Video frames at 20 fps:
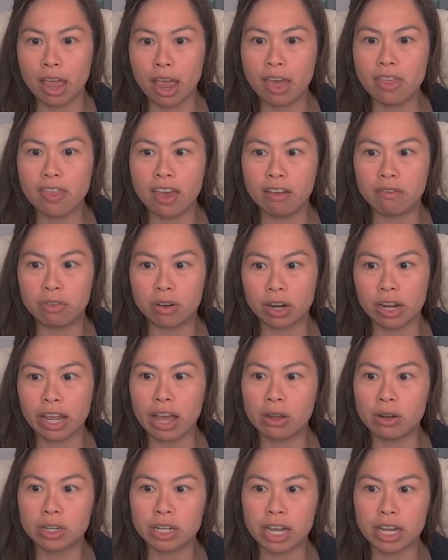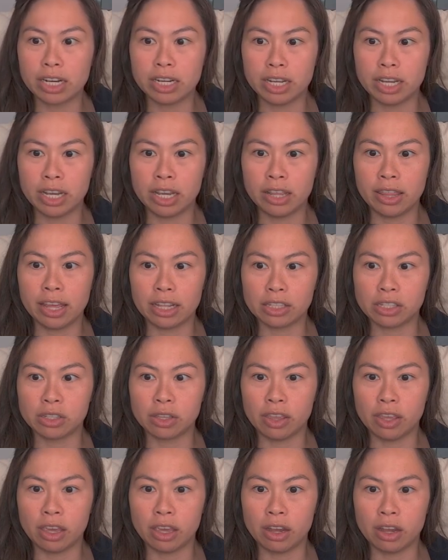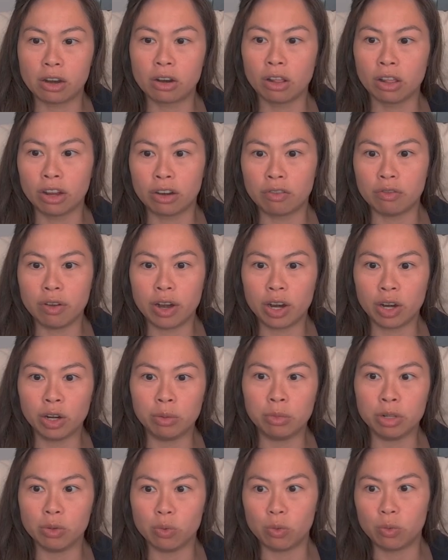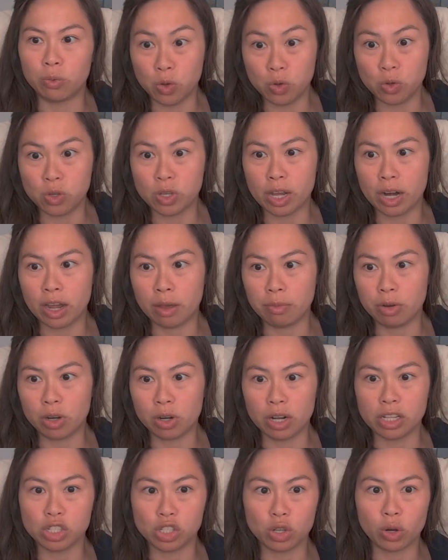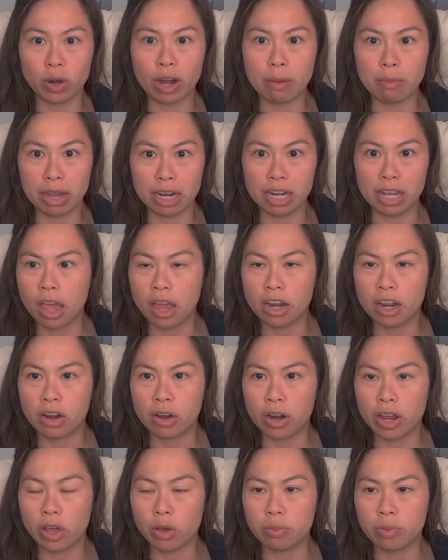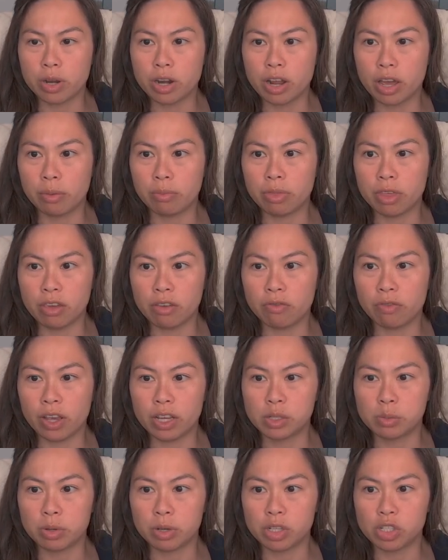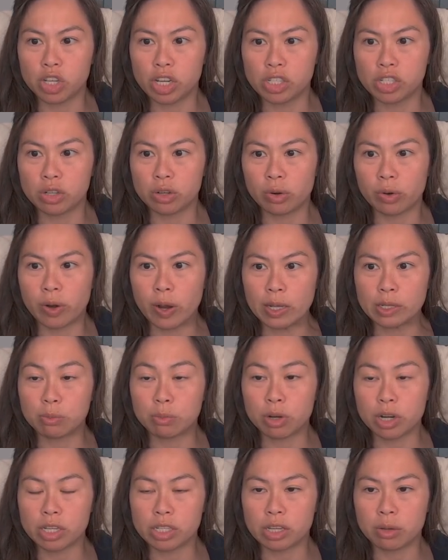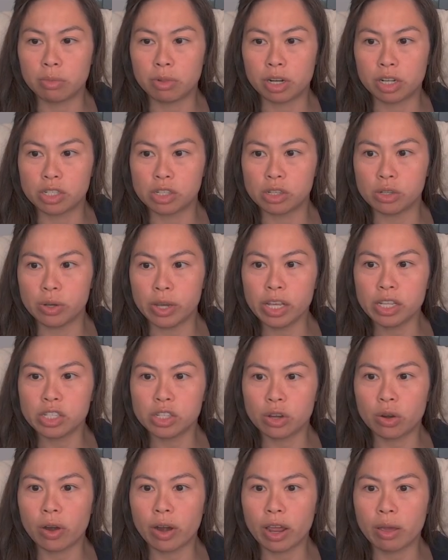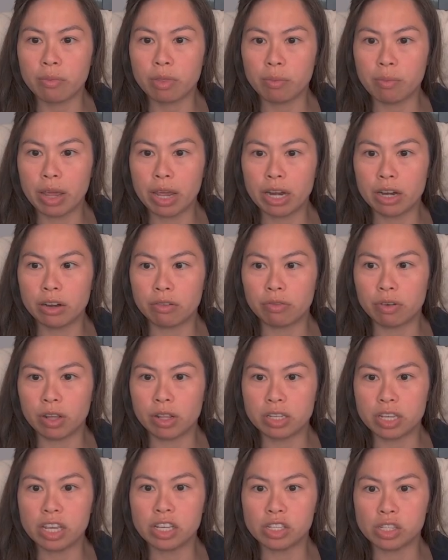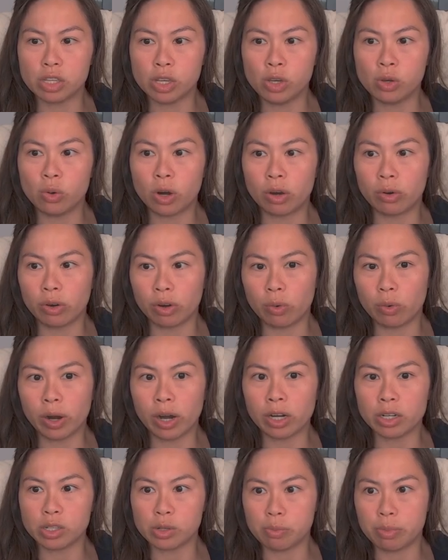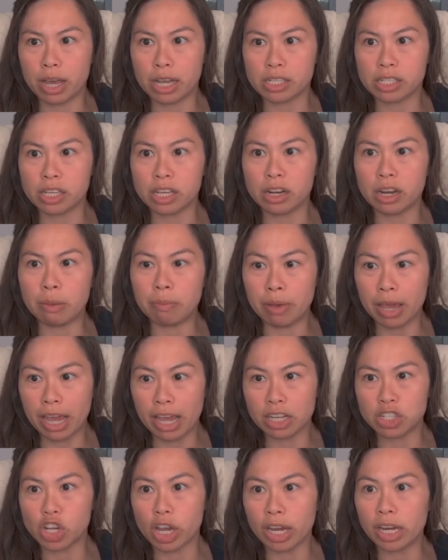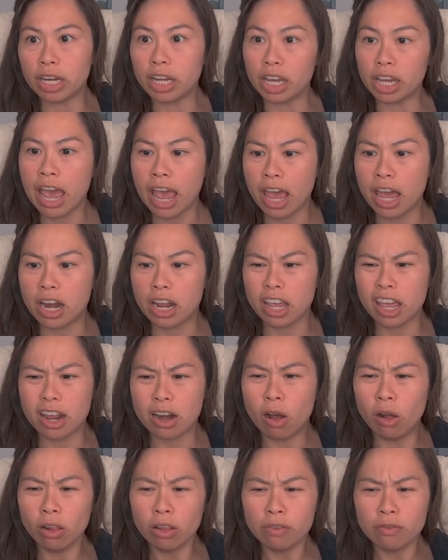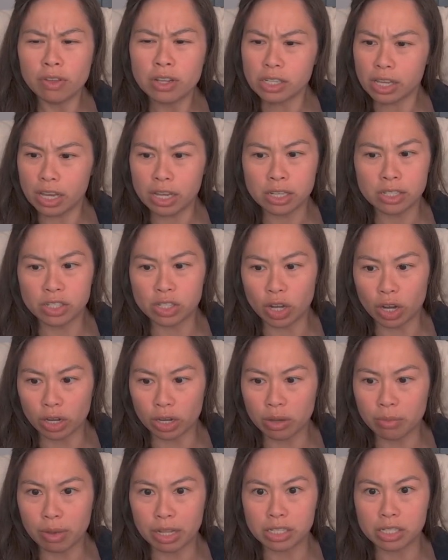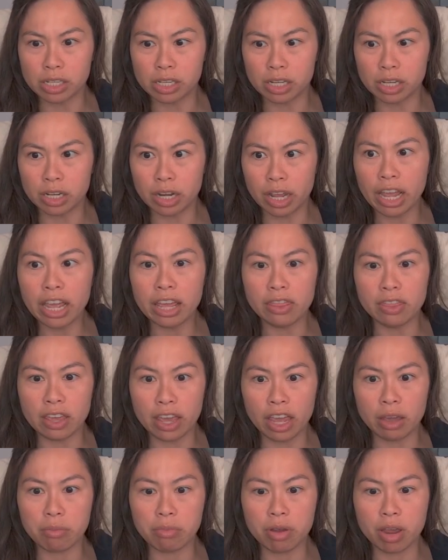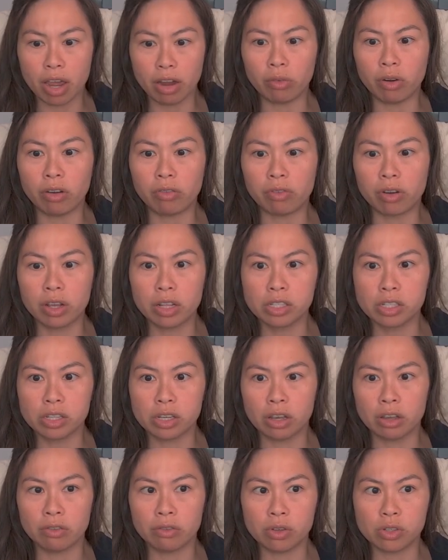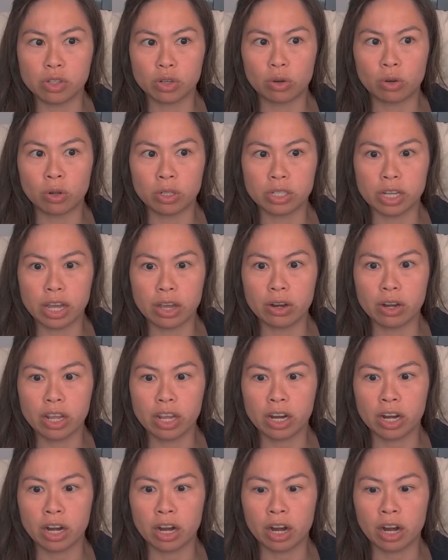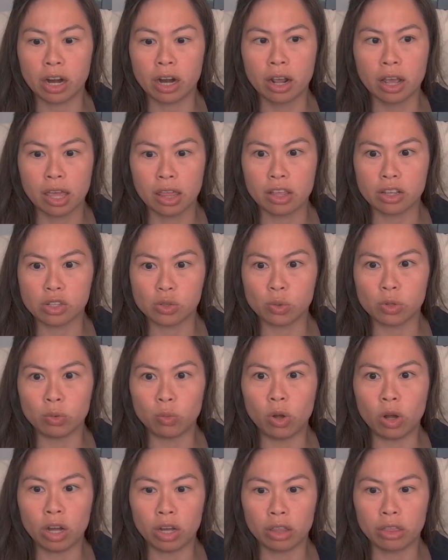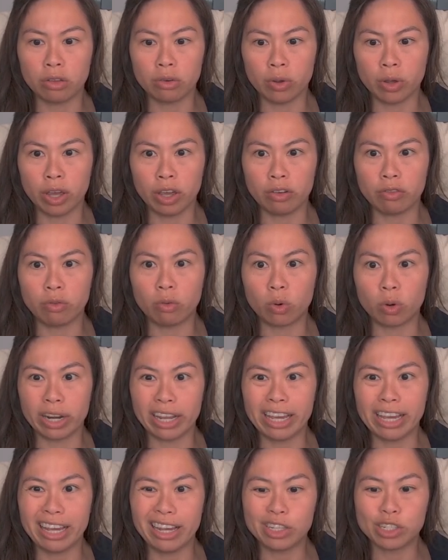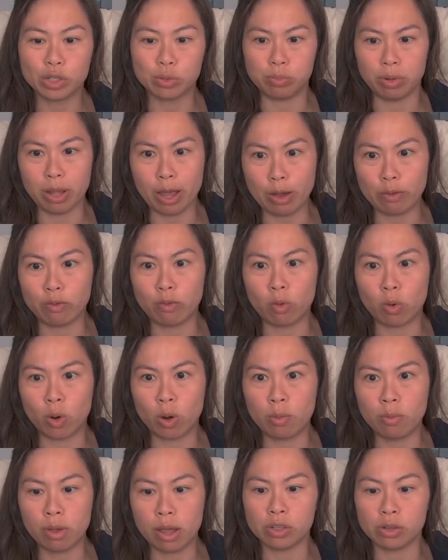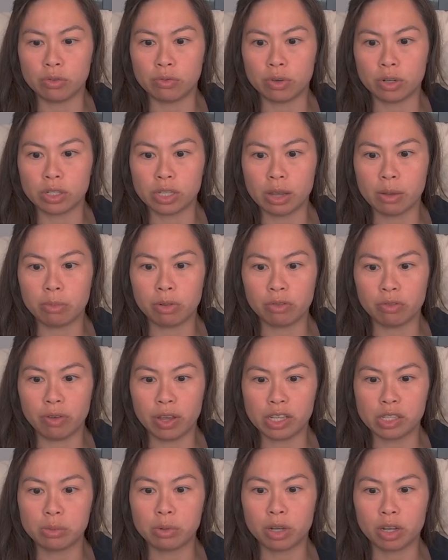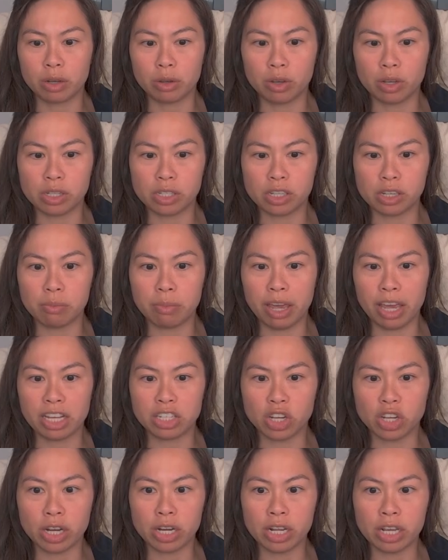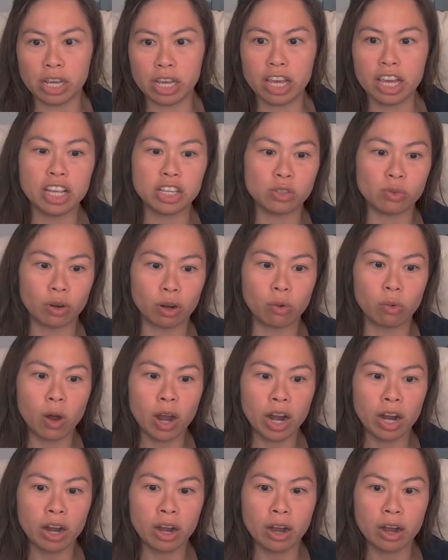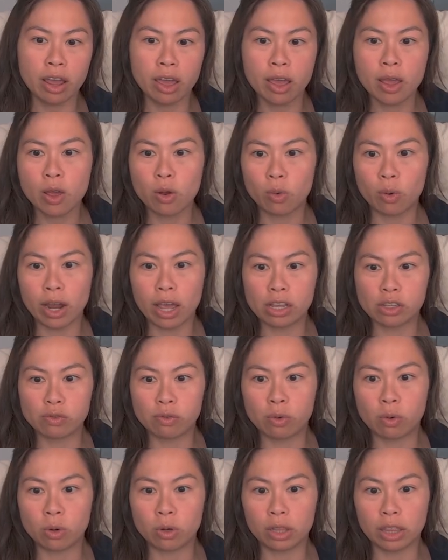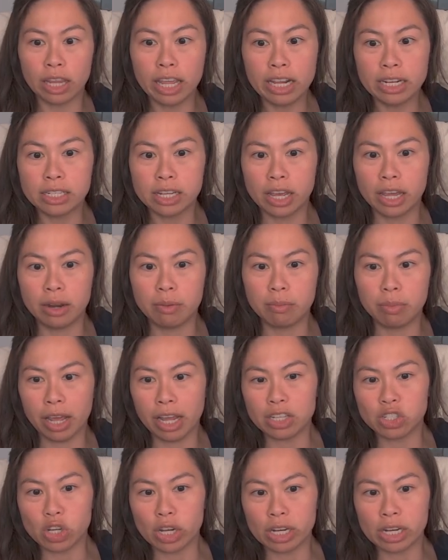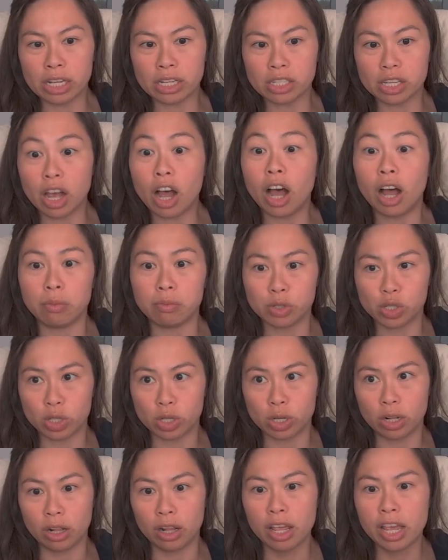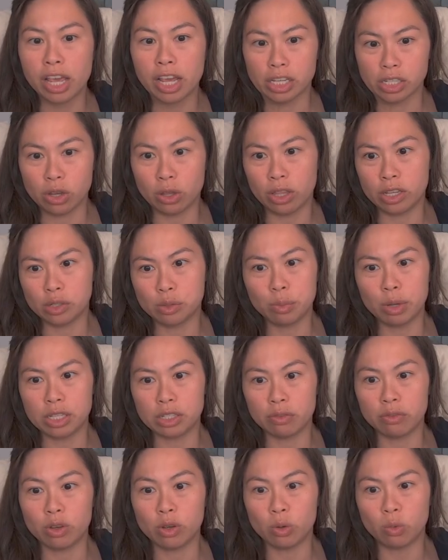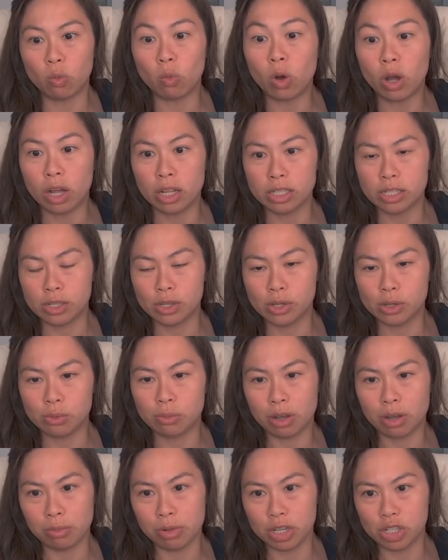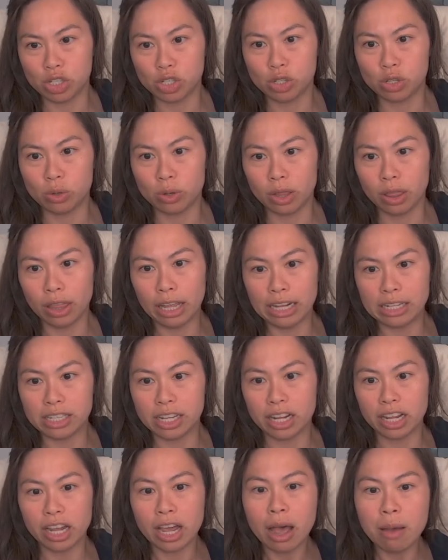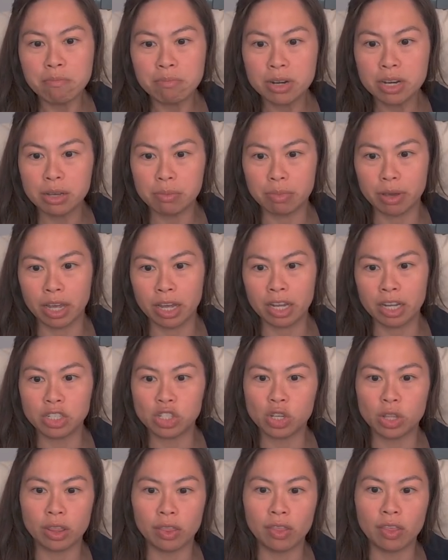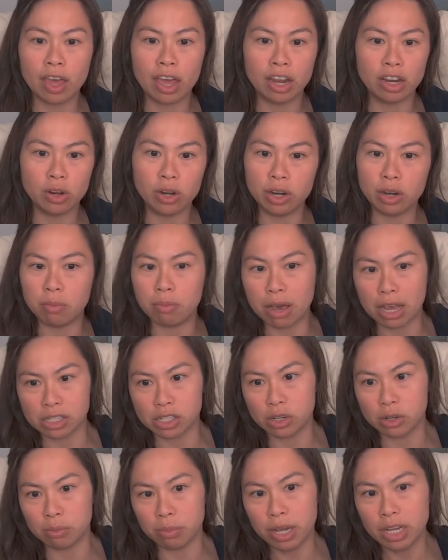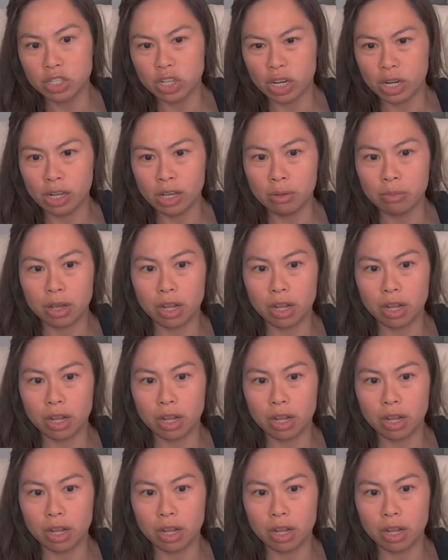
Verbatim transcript: And then for account ID, that's the earlier variable you set up, your Instagram ID. And here I opened up the Facebook JSON request, pretty similar to Instagram. The main difference is you are required to pass in a page ID. And again, all of this is documented in the API reference. So if you scroll down here, this will walk through it for each platform. So, for example, Facebook, you can see page ID is required, whereas for LinkedIn, page ID is optional. So, this means if you want to publish to a LinkedIn company page, then you need to pass in a page ID.